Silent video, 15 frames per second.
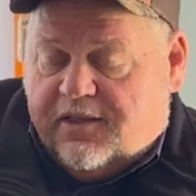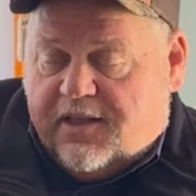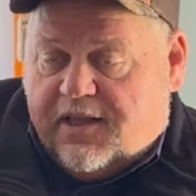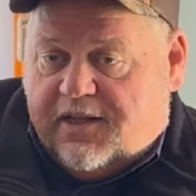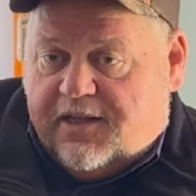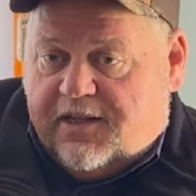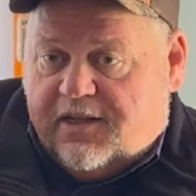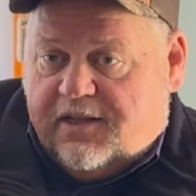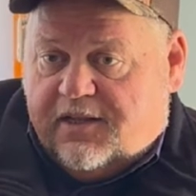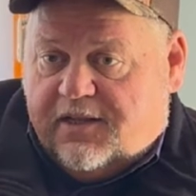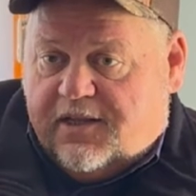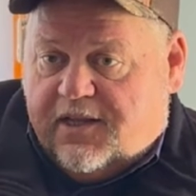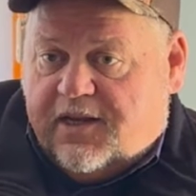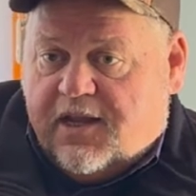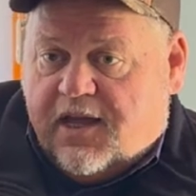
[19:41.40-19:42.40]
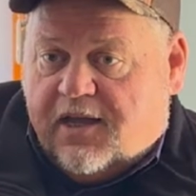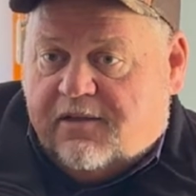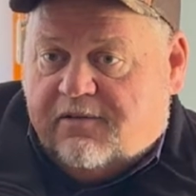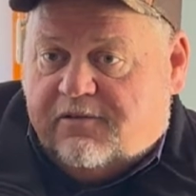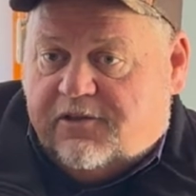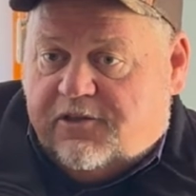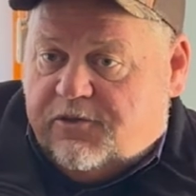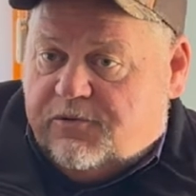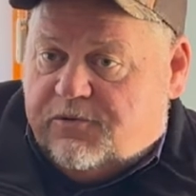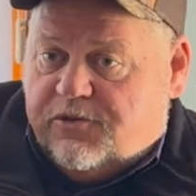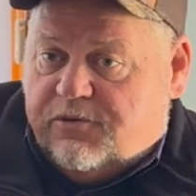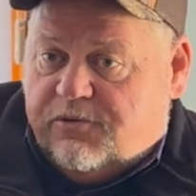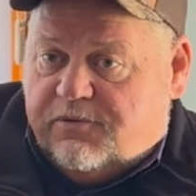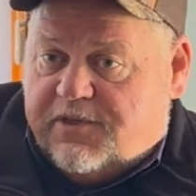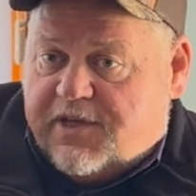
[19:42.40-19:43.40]
That did not, due
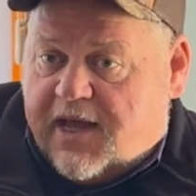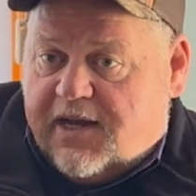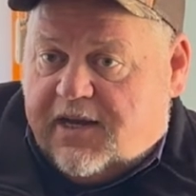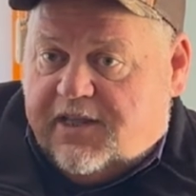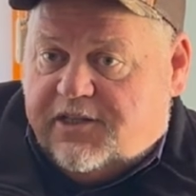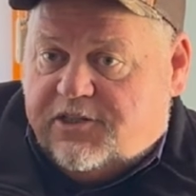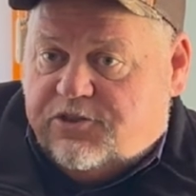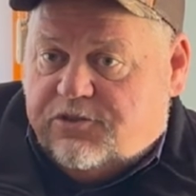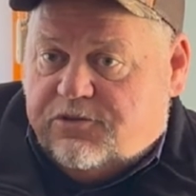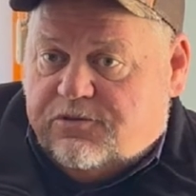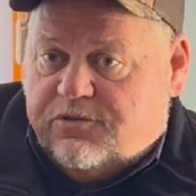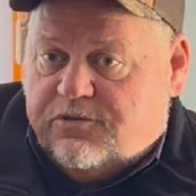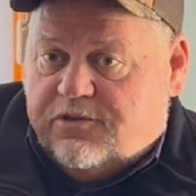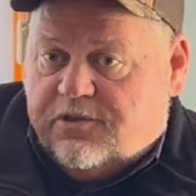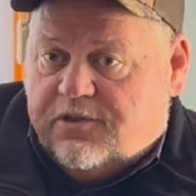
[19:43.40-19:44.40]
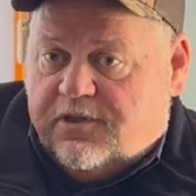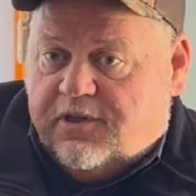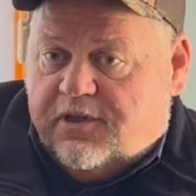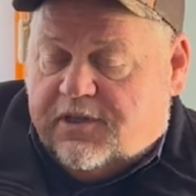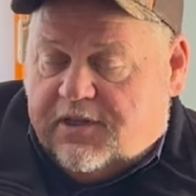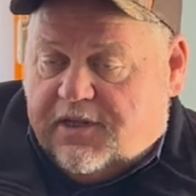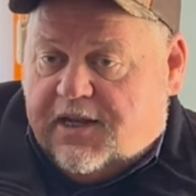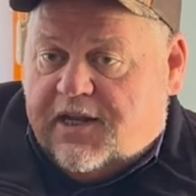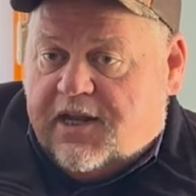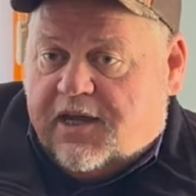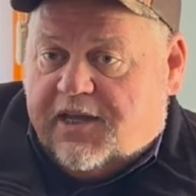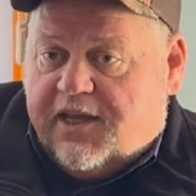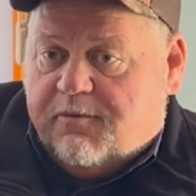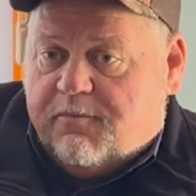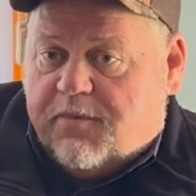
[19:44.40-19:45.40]
to title issues, did
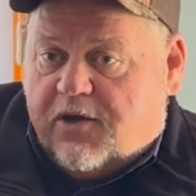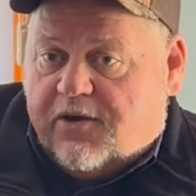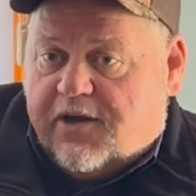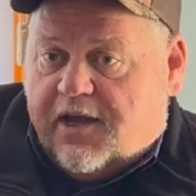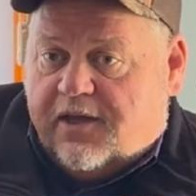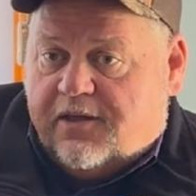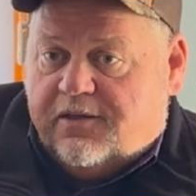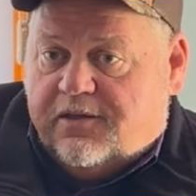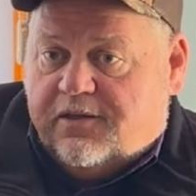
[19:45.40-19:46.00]
not get bought out.